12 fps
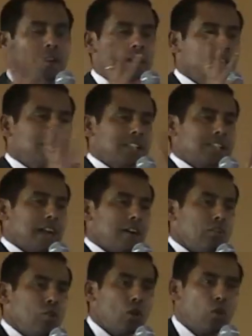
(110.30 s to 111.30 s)
Nurses
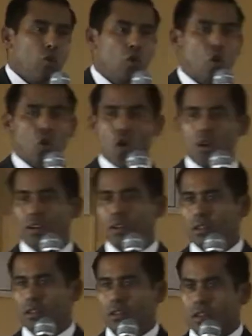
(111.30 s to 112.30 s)
can do a
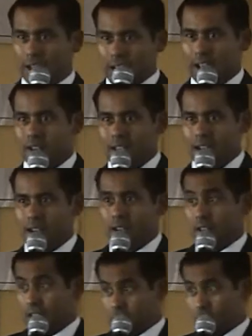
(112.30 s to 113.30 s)
glucagon. Okay,
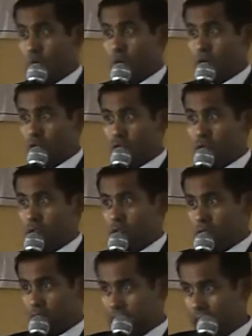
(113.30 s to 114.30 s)
yeah, that is what we do
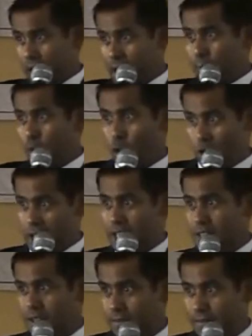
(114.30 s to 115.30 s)
in a hypo
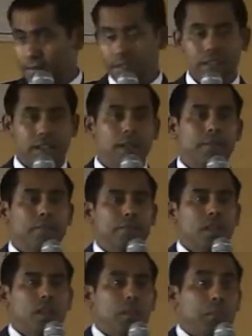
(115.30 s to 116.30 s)
kit, yeah,
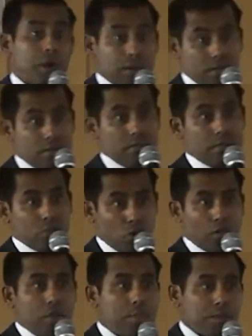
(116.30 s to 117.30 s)
but
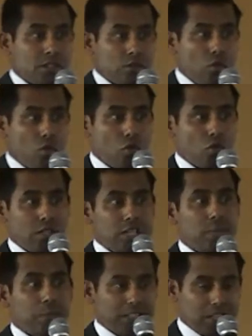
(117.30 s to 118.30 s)
25% glucose
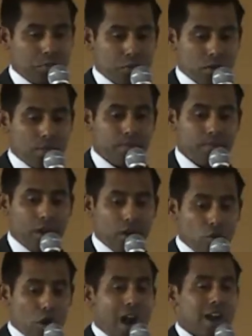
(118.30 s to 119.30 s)
need a prescription,
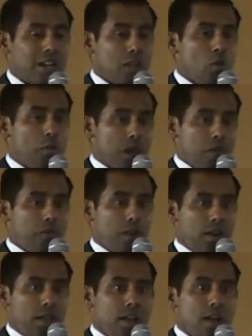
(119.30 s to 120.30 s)
and you can't give
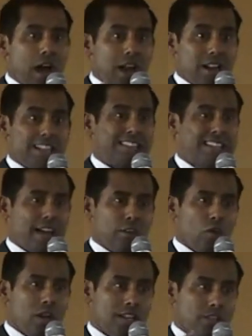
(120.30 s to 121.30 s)
peripherally unless
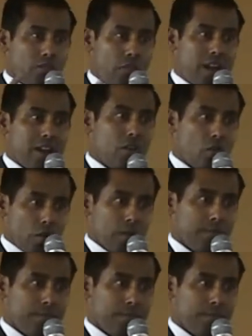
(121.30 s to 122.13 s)
cannula is very good,